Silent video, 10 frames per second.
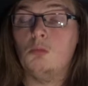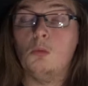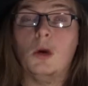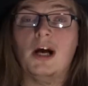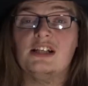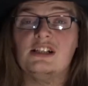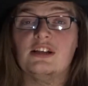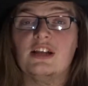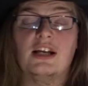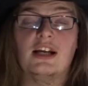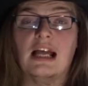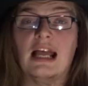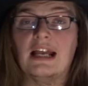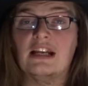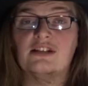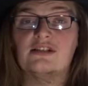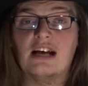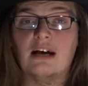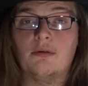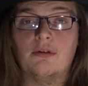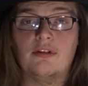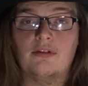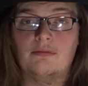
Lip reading: why do you think I headed south?